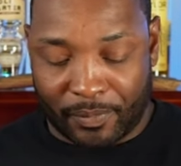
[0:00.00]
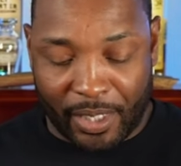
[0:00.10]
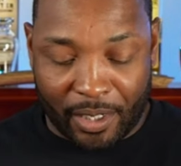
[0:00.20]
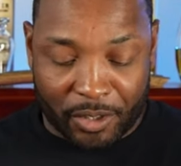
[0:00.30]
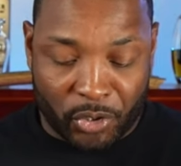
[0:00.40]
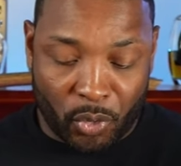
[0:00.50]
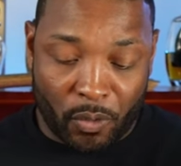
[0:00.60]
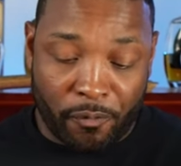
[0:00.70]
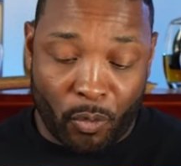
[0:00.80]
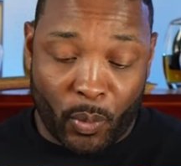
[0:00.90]
an Arturo
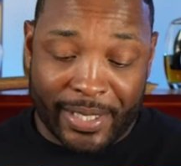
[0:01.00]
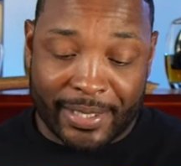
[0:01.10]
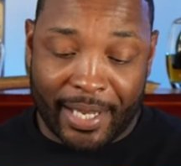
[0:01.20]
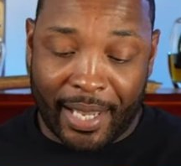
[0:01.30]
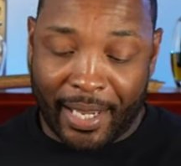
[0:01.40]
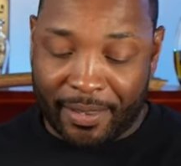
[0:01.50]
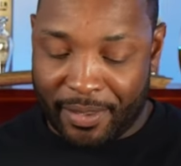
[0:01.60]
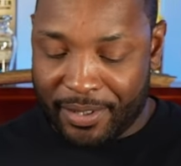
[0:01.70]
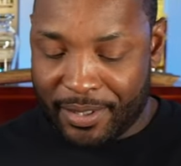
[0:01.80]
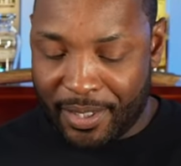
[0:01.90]
Fuente.
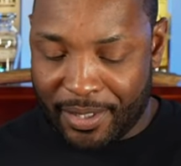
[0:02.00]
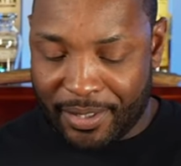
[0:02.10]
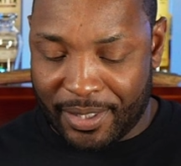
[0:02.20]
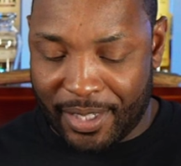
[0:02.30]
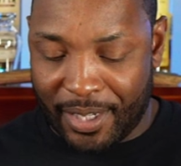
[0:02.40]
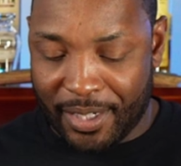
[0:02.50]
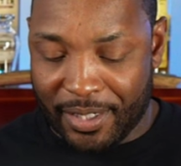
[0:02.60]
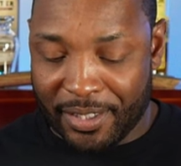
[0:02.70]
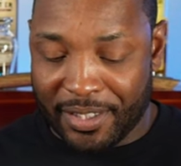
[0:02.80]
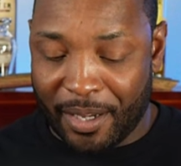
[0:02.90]
This is
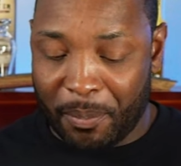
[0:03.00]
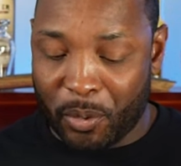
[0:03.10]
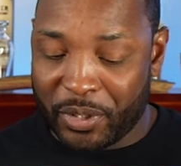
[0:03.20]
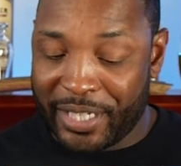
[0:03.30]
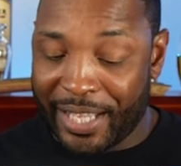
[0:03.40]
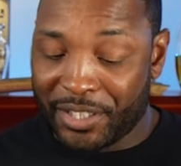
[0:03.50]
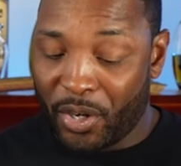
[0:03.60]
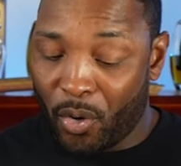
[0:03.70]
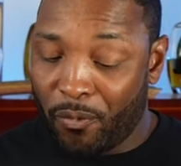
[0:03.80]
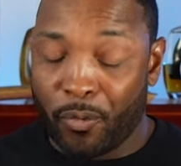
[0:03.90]
the double
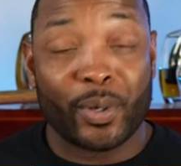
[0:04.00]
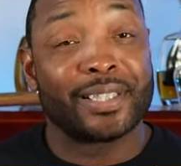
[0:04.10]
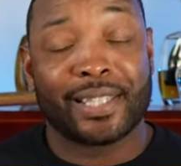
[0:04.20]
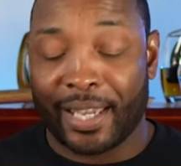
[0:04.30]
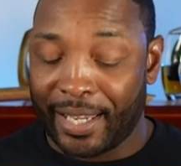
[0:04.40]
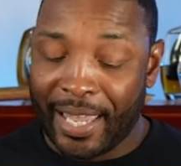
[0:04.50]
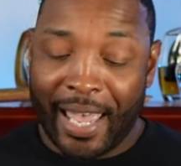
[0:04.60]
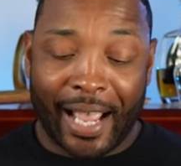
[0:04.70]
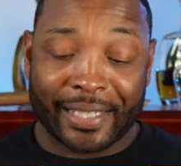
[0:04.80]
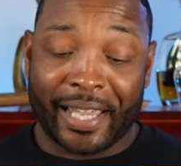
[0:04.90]
Chateau Fuente.
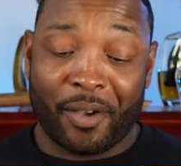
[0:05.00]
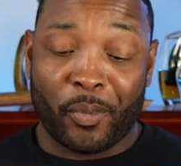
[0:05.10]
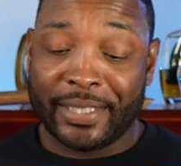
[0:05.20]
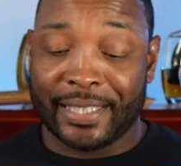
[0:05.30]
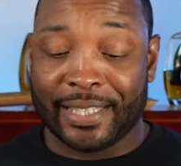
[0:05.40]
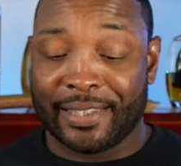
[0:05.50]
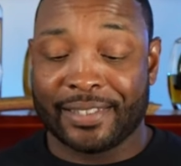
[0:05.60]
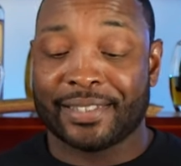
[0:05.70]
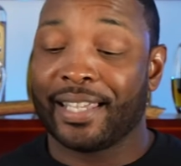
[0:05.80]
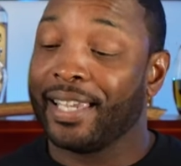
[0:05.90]
I can't wait to get
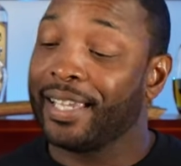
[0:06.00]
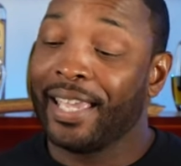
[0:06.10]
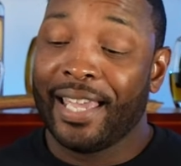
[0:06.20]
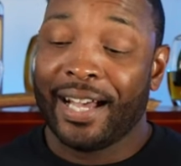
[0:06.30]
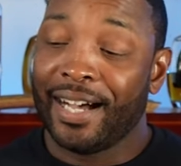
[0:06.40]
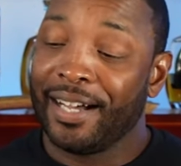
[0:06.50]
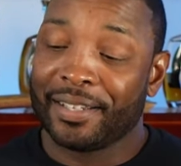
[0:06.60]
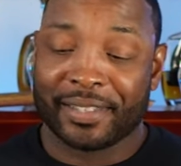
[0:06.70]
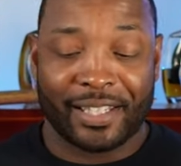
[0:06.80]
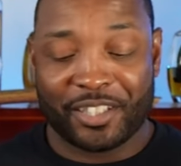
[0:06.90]
this thing,
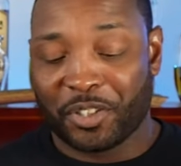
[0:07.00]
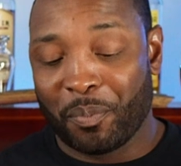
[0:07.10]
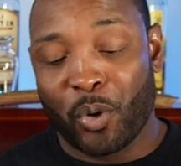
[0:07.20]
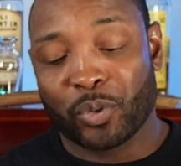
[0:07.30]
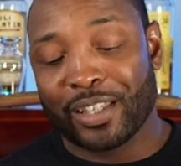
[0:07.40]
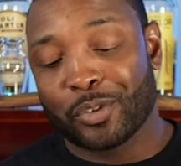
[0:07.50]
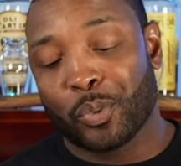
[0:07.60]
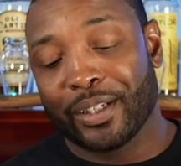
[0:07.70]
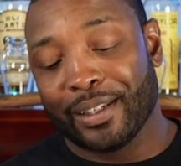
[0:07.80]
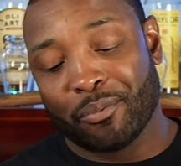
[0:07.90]
uh, get it smoked. This
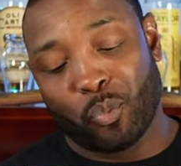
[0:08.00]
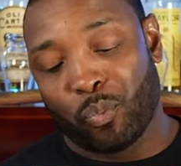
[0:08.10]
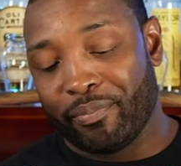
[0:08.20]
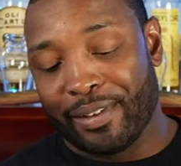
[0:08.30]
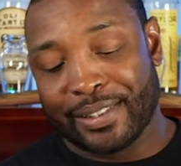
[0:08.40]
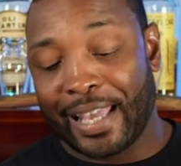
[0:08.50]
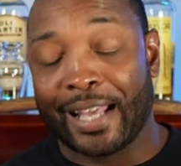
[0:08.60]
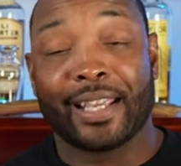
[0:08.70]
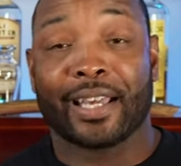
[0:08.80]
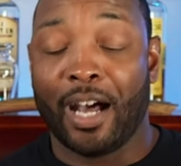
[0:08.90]
one, it's
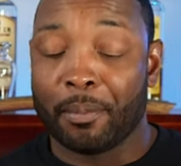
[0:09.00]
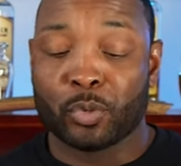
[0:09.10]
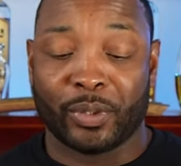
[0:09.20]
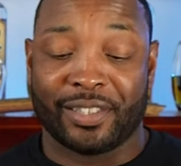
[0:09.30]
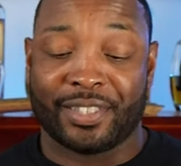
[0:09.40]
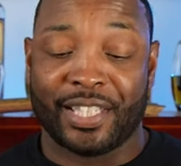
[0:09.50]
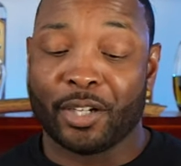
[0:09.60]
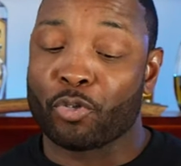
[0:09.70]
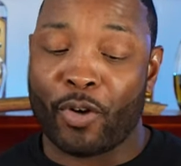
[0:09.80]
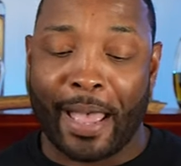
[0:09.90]
got it comes with a
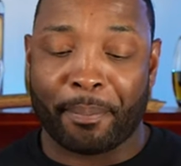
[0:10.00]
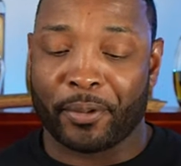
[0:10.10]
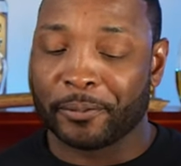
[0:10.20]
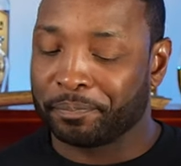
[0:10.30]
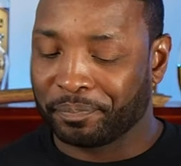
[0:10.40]
cedar wrapper.